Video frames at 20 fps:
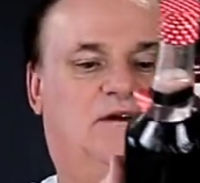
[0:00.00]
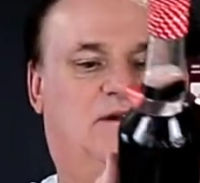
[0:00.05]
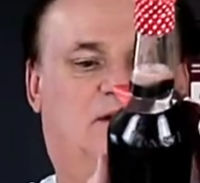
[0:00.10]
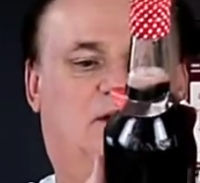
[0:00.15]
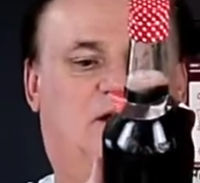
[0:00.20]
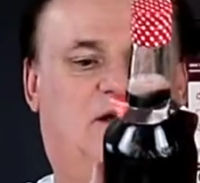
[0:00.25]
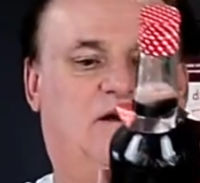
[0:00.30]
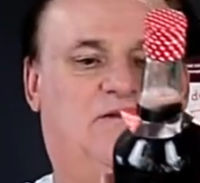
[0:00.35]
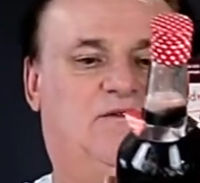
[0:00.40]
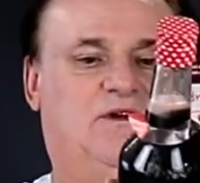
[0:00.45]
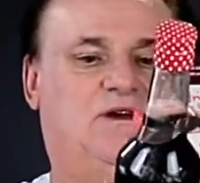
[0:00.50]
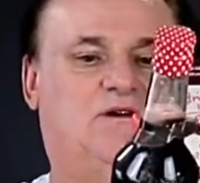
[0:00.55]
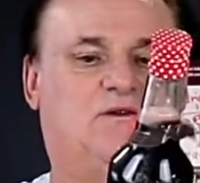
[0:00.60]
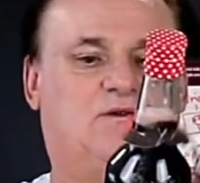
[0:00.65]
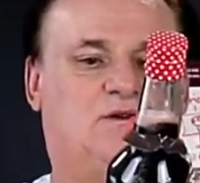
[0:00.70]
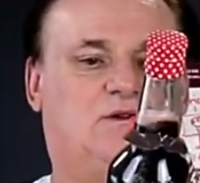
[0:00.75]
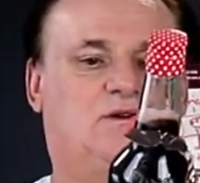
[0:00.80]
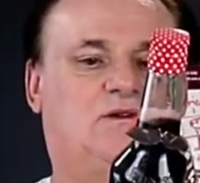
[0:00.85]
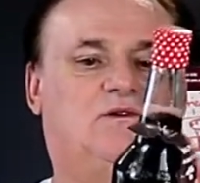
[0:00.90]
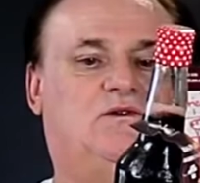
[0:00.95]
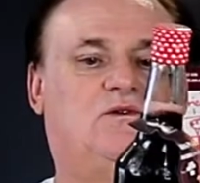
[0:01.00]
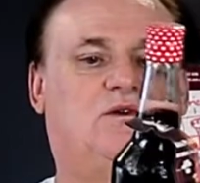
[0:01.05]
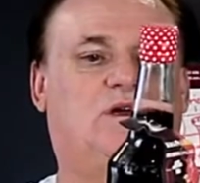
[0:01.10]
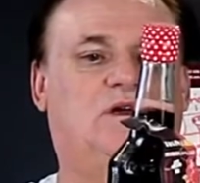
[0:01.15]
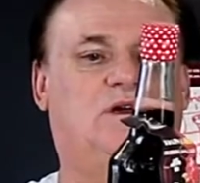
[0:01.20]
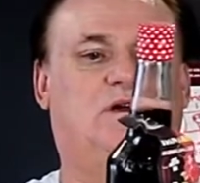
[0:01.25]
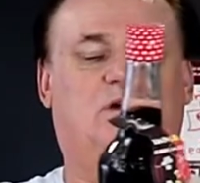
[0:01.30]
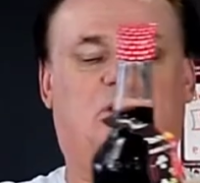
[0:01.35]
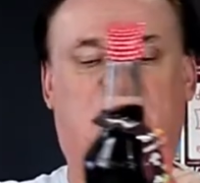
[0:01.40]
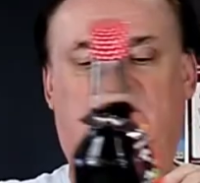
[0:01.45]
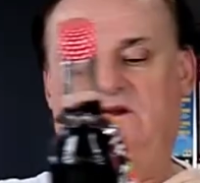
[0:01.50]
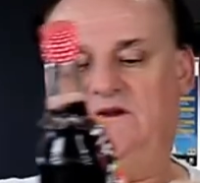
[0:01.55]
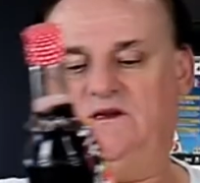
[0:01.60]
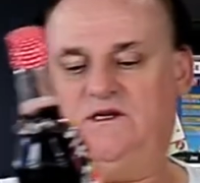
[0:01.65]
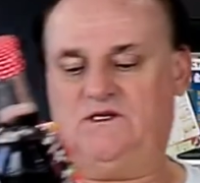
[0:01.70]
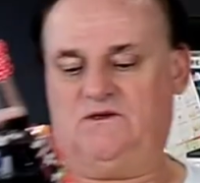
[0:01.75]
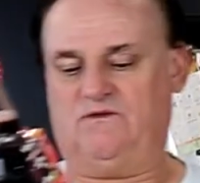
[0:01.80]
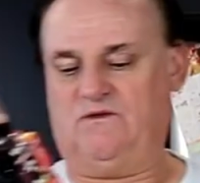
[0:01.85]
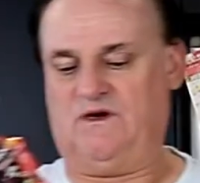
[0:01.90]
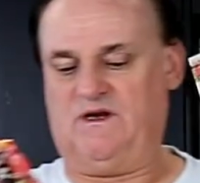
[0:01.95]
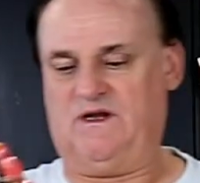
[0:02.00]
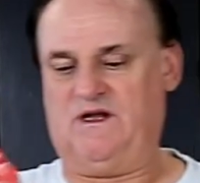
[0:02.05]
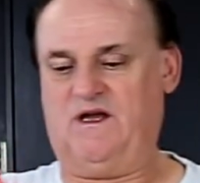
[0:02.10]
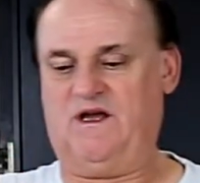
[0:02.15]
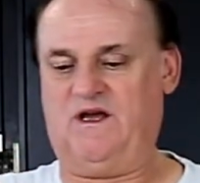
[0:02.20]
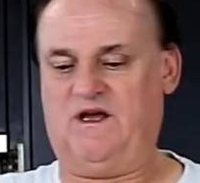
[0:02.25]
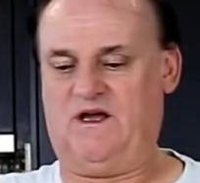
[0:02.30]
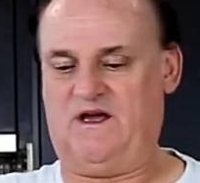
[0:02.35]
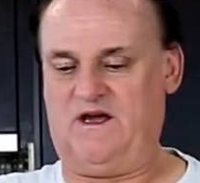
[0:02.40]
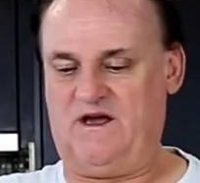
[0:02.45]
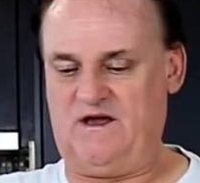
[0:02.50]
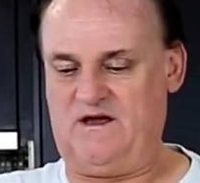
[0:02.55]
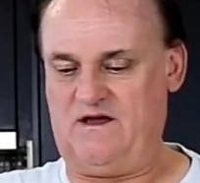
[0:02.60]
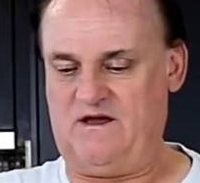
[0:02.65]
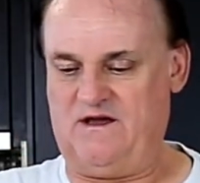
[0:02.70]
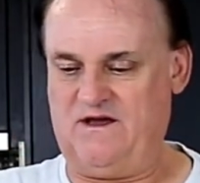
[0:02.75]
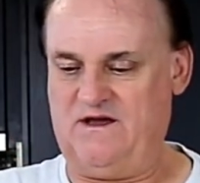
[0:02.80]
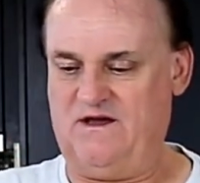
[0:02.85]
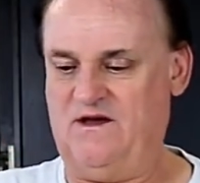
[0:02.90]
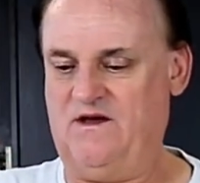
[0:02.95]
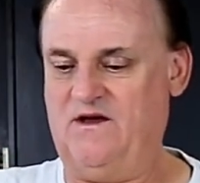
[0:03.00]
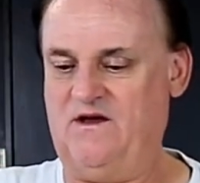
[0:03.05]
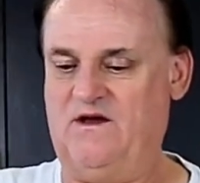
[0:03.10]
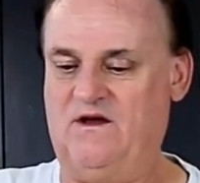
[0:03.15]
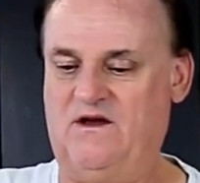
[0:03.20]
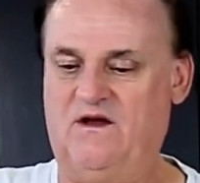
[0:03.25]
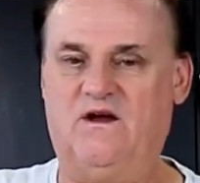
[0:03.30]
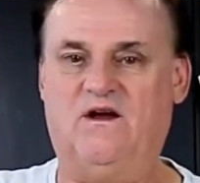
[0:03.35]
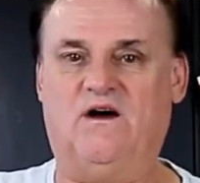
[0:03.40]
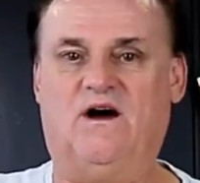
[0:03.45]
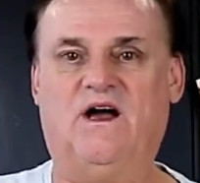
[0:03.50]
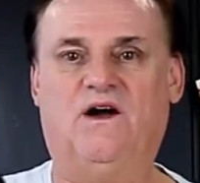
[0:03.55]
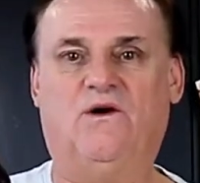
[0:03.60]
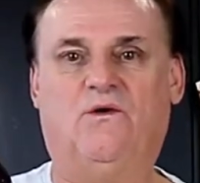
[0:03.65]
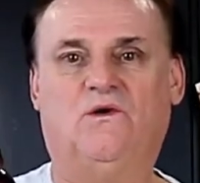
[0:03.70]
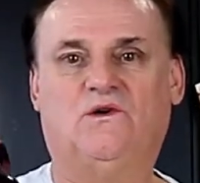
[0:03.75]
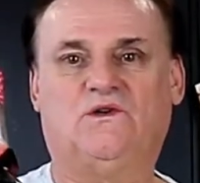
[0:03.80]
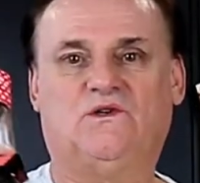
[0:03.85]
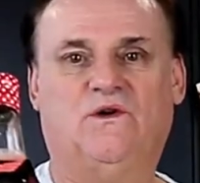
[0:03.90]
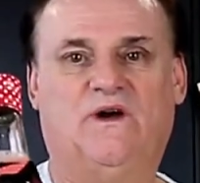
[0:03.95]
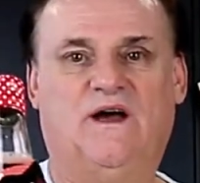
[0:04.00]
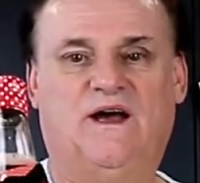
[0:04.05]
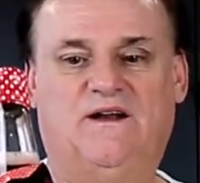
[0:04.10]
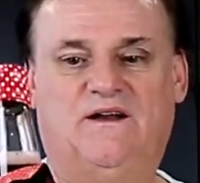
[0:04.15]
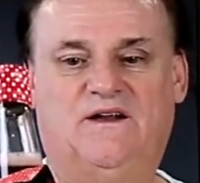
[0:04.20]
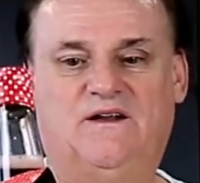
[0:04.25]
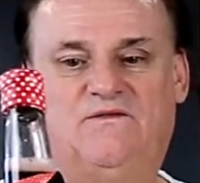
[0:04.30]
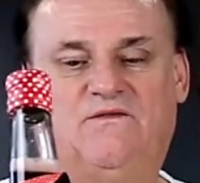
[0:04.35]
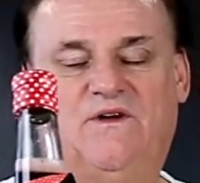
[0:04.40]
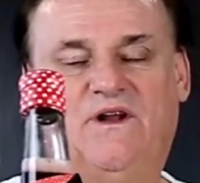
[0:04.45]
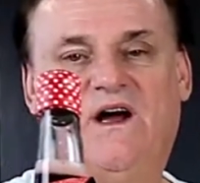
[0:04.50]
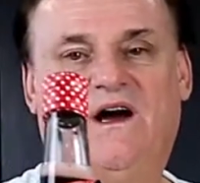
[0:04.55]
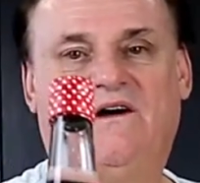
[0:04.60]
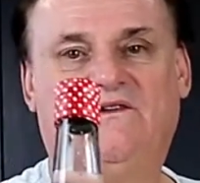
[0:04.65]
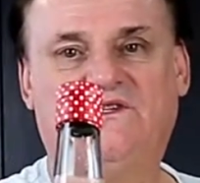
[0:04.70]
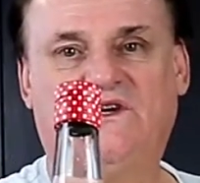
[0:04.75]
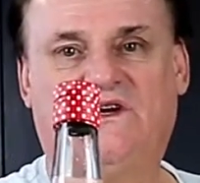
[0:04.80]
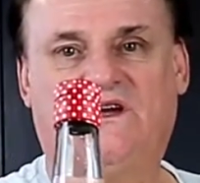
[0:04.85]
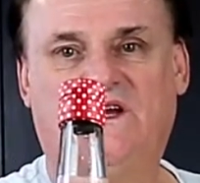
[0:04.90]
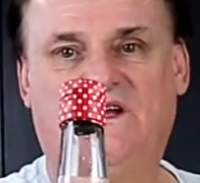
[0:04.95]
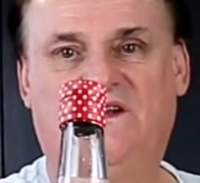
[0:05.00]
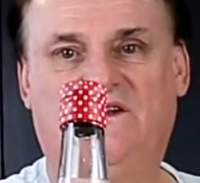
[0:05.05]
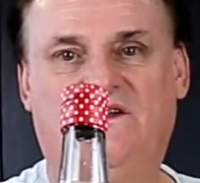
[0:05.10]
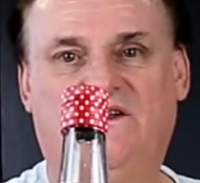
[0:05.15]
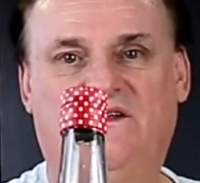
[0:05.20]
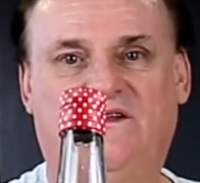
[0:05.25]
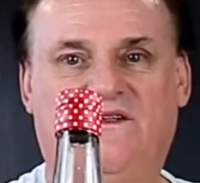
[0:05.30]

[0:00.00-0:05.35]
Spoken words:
Now we got talking. This one here, I also had it when I was a kid.